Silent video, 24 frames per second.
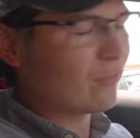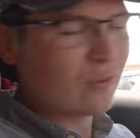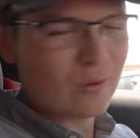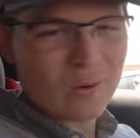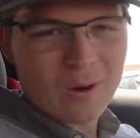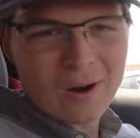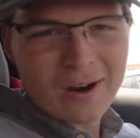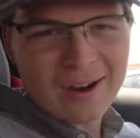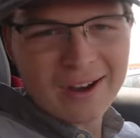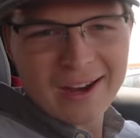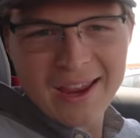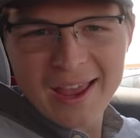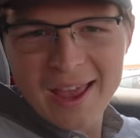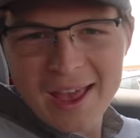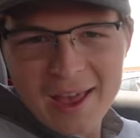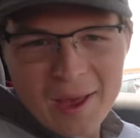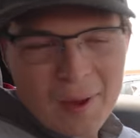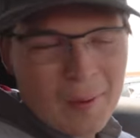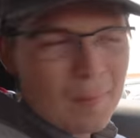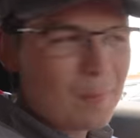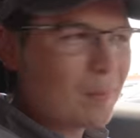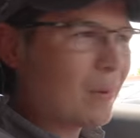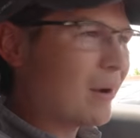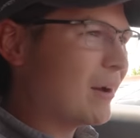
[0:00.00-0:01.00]
Ferrari.
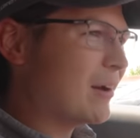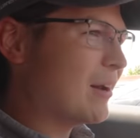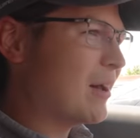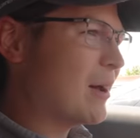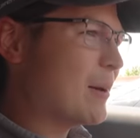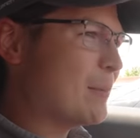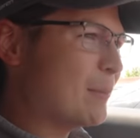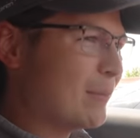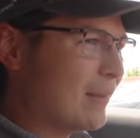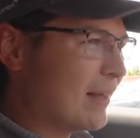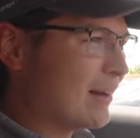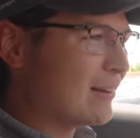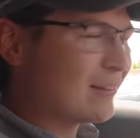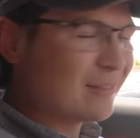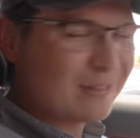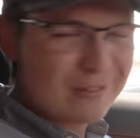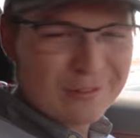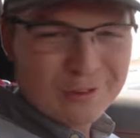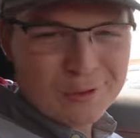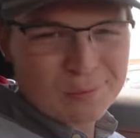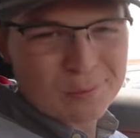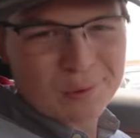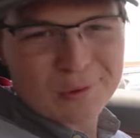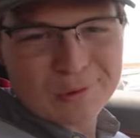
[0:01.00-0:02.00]
But um, that is
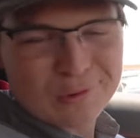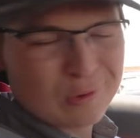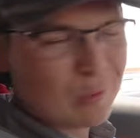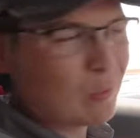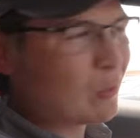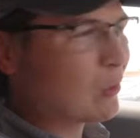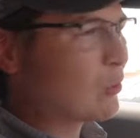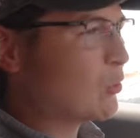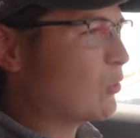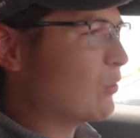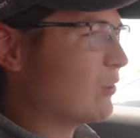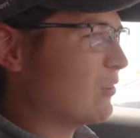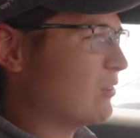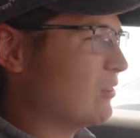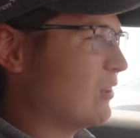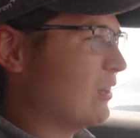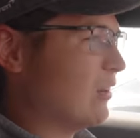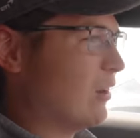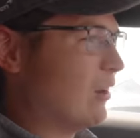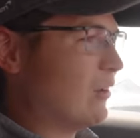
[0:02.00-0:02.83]
super, super cool to see.